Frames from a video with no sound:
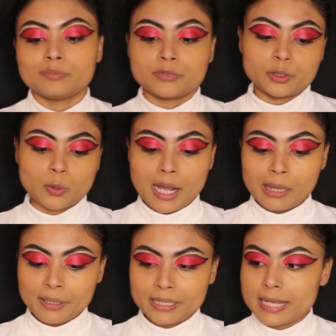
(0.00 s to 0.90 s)
So
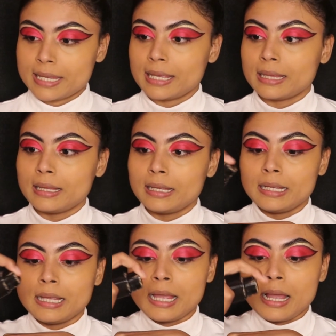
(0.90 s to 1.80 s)
I'll be
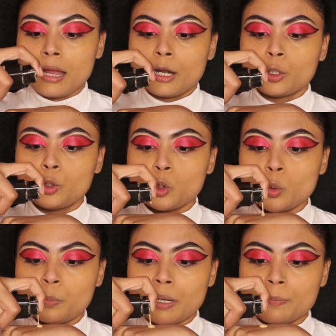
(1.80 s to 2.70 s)
taking
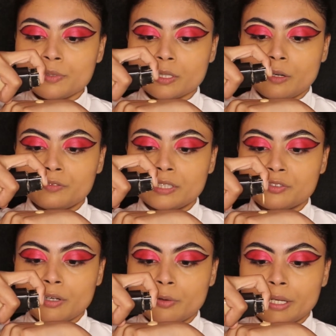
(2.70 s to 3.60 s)
2 pumps of this
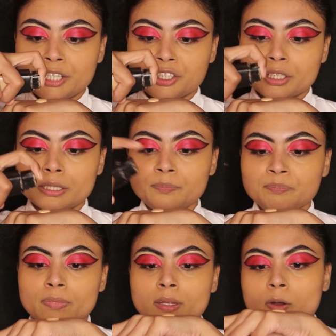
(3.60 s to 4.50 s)
foundation
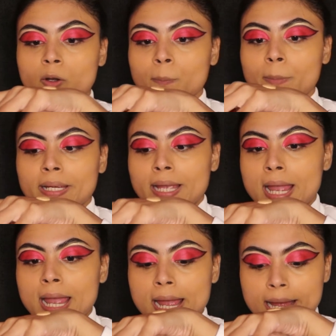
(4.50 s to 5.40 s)
on my
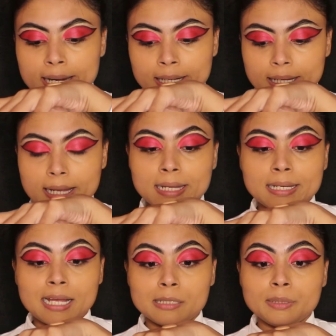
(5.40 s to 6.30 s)
hand, and
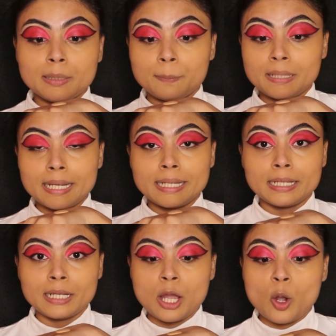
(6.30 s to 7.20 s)
I'll be
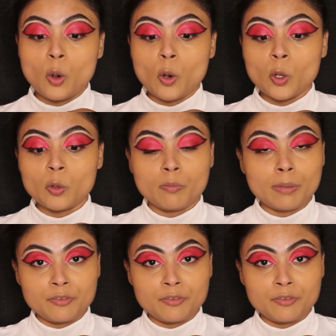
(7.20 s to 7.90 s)
applying all over my